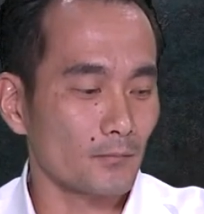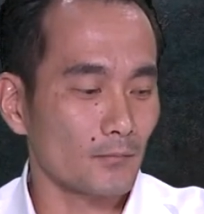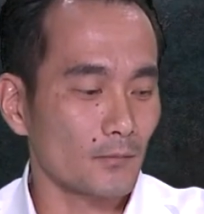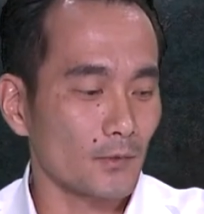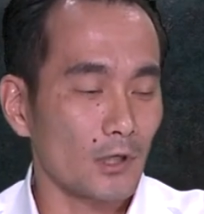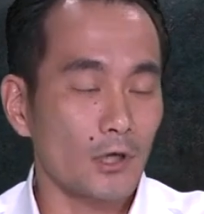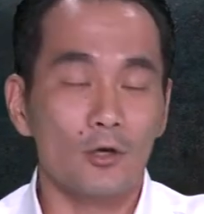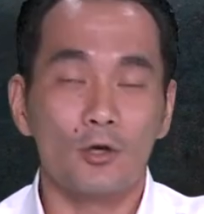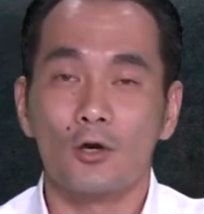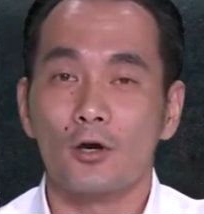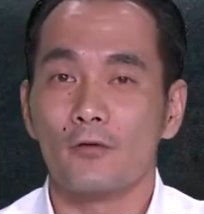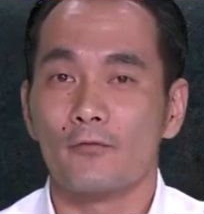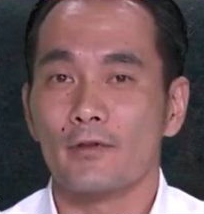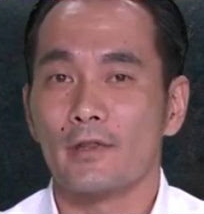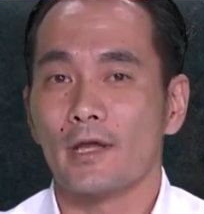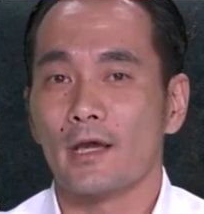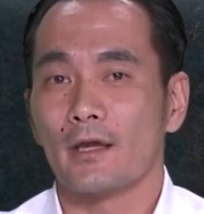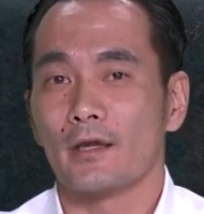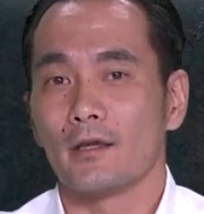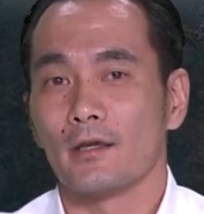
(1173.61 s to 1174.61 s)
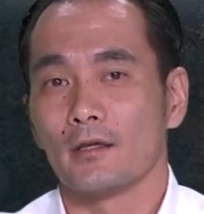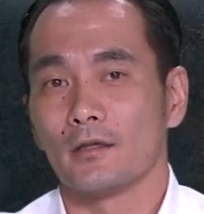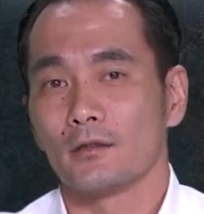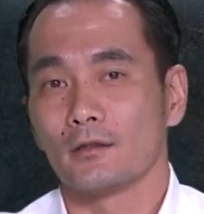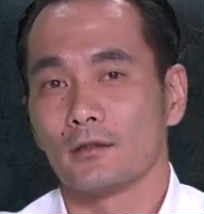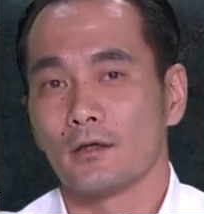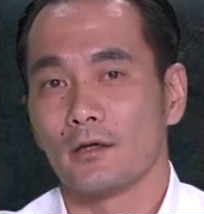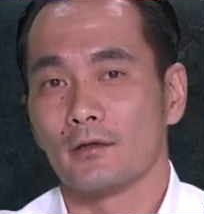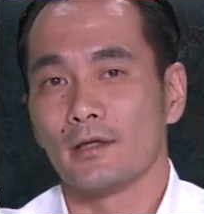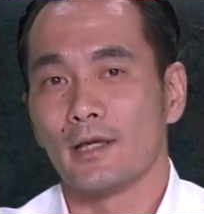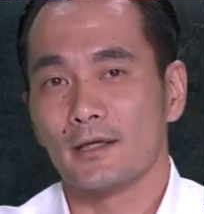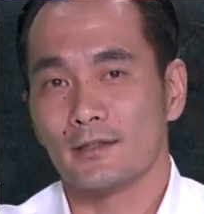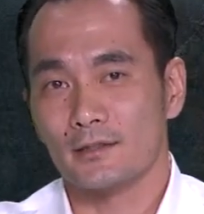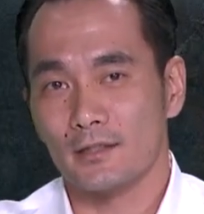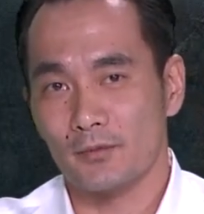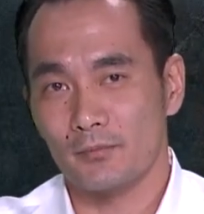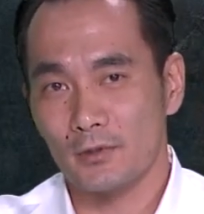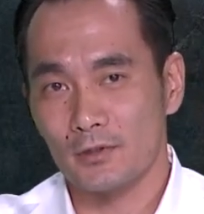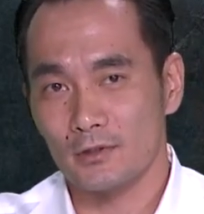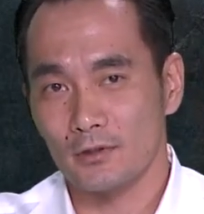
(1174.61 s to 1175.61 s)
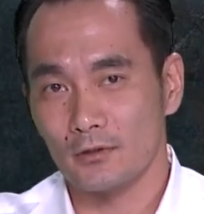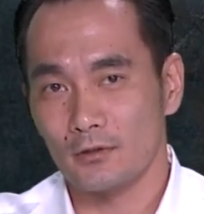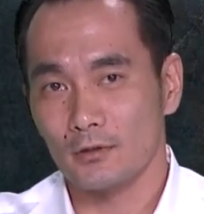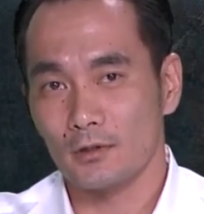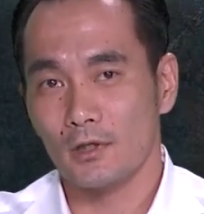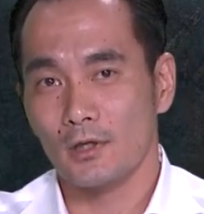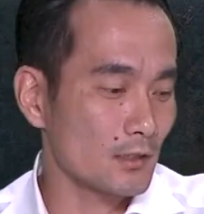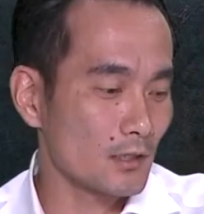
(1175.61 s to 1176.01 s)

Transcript: I'll go over that in our next episode.